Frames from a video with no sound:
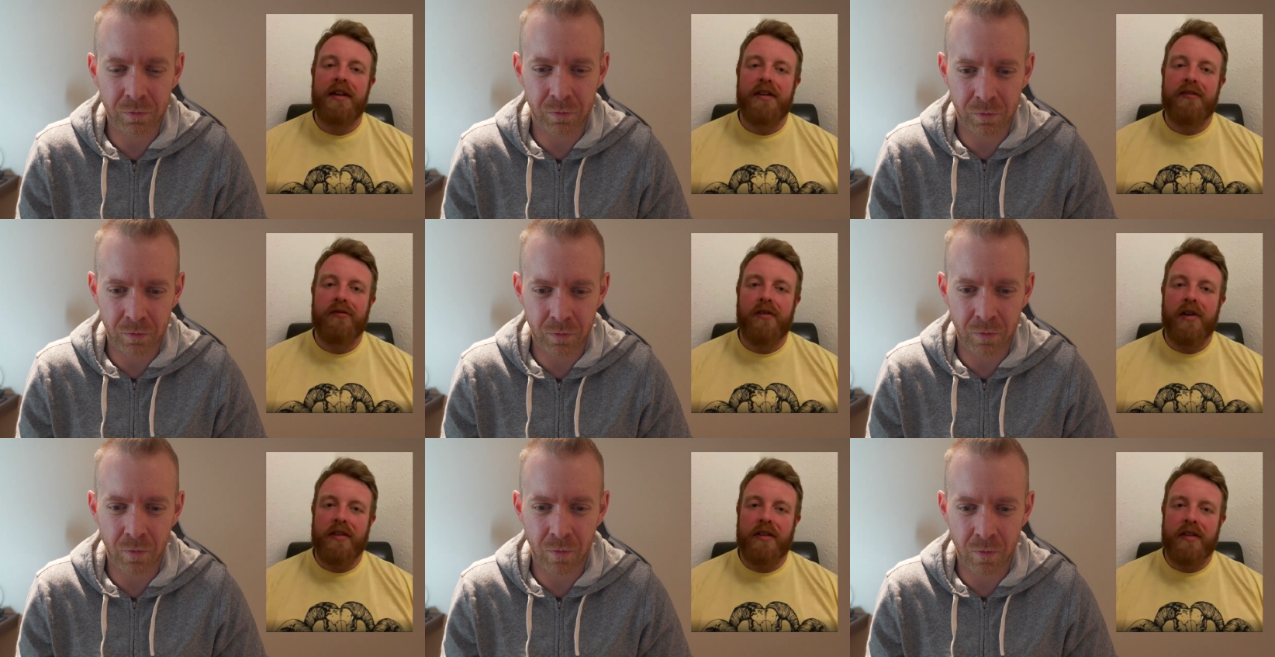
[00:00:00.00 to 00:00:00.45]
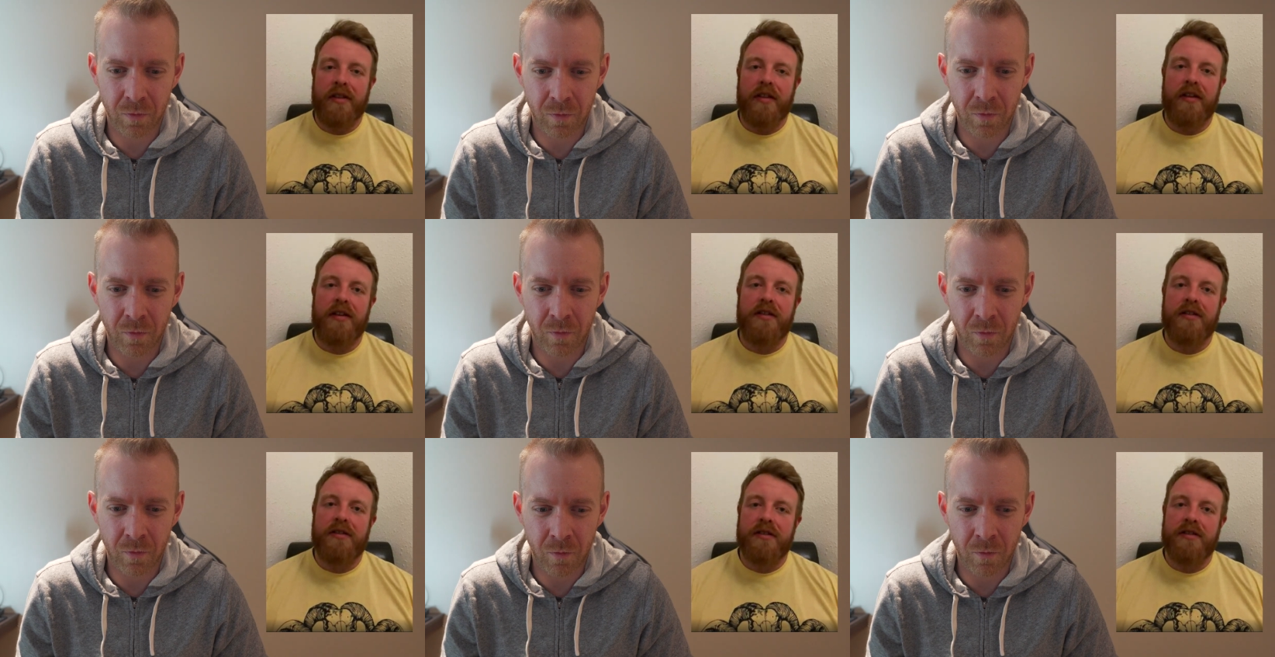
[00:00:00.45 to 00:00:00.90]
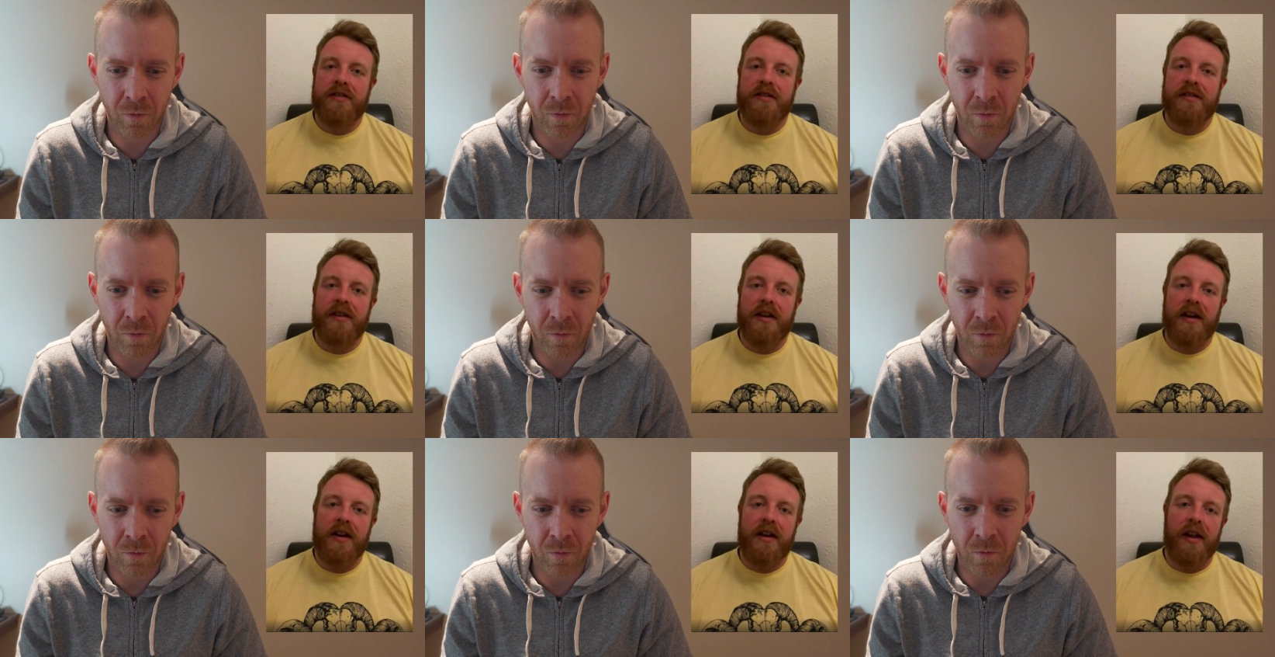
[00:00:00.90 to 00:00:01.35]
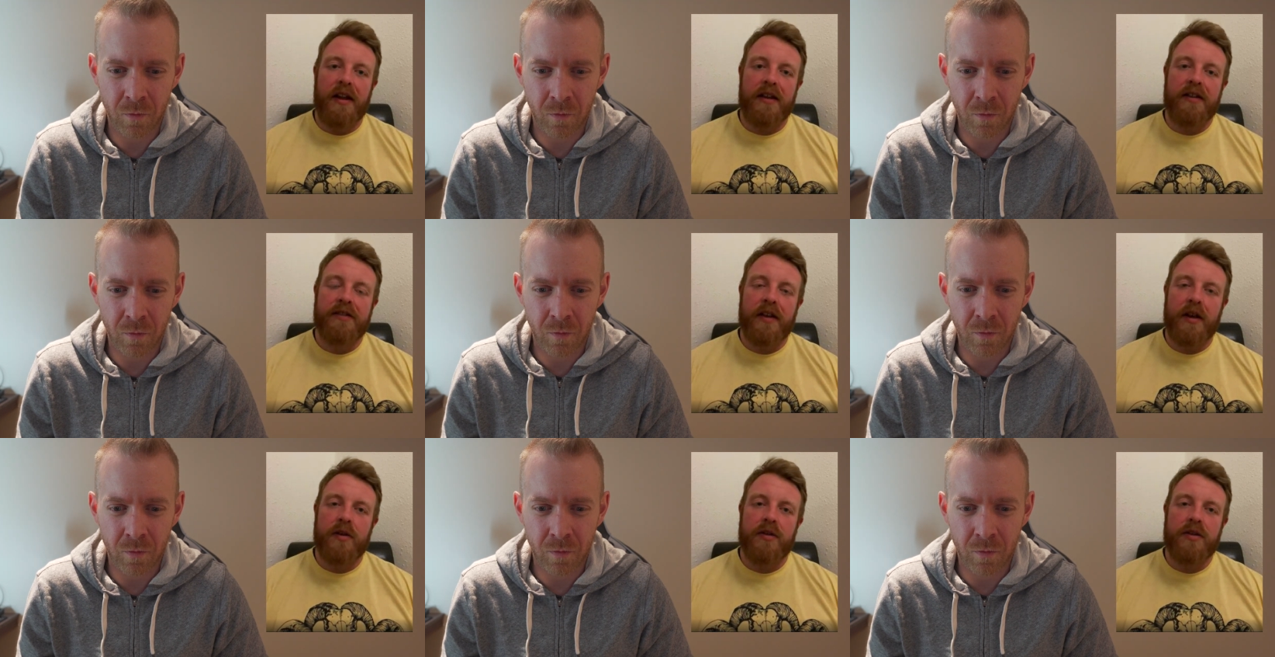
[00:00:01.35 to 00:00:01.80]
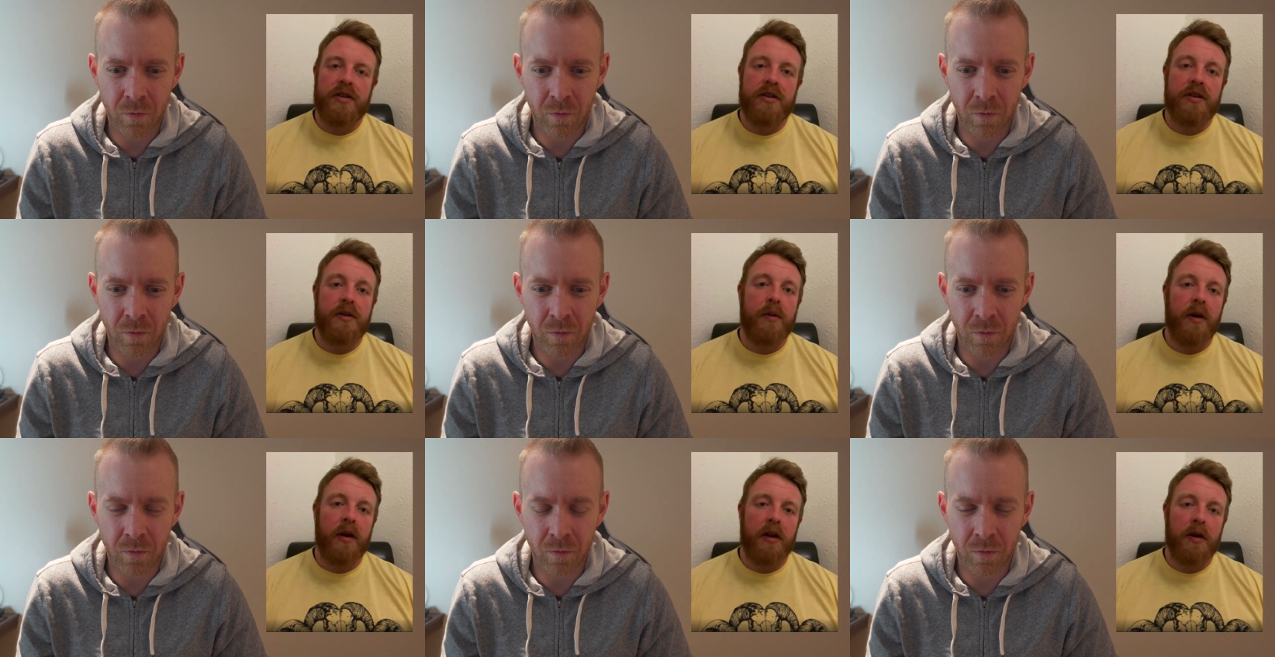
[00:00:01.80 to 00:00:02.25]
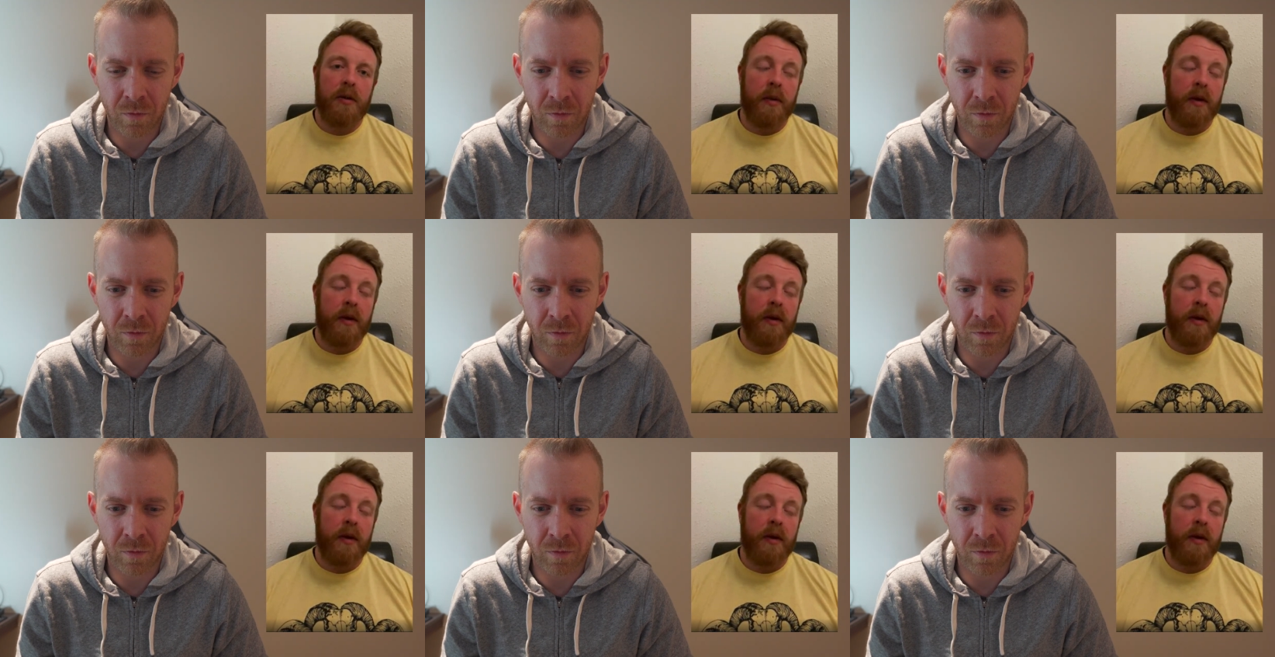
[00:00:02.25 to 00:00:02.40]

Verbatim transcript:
Speaker 1: rather than just kind of like zone two work.